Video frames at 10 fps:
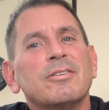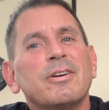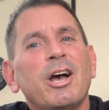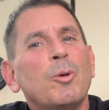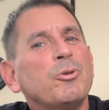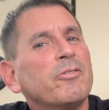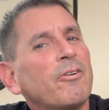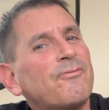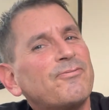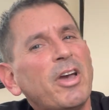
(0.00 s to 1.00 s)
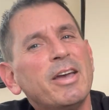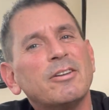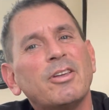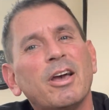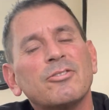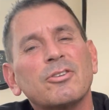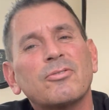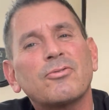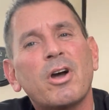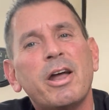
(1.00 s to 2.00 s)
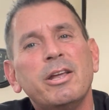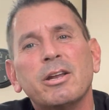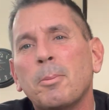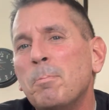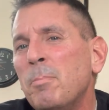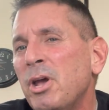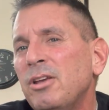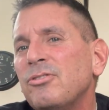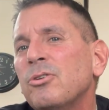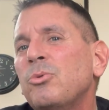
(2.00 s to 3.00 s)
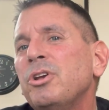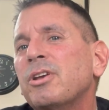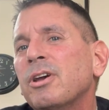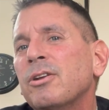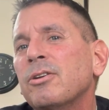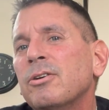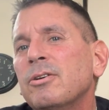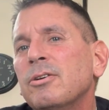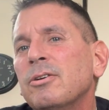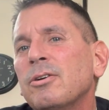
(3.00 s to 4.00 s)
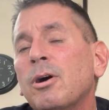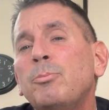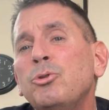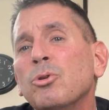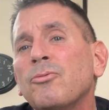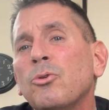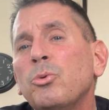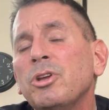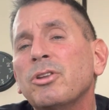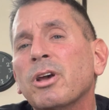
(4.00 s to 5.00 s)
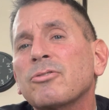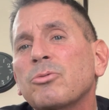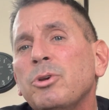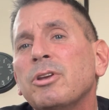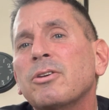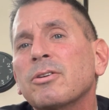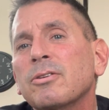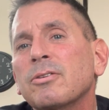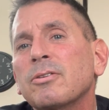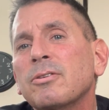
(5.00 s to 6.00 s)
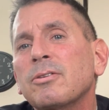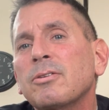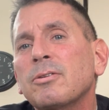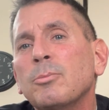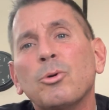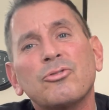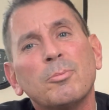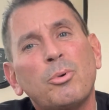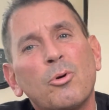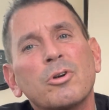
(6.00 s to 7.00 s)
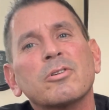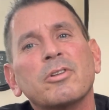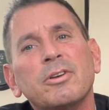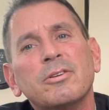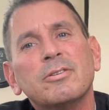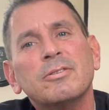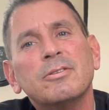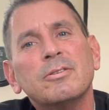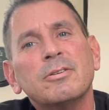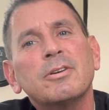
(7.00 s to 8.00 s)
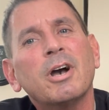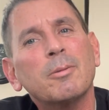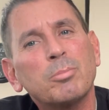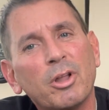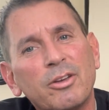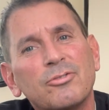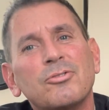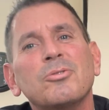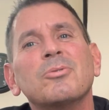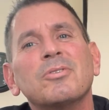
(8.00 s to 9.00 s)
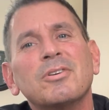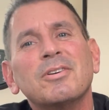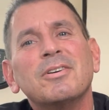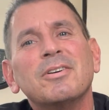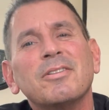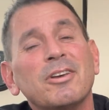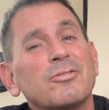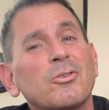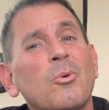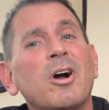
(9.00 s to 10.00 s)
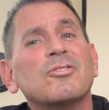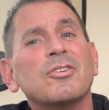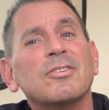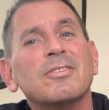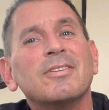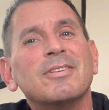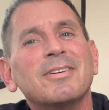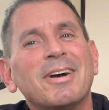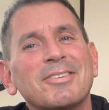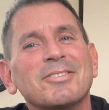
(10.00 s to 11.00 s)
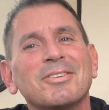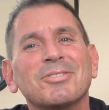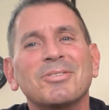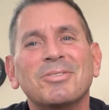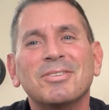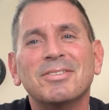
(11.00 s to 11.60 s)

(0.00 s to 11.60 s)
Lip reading: I hope you have a fantastic Friday, an amazing weekend, a beautiful week next week. Most importantly, God bless you. Thanks for watching. I'll see you soon.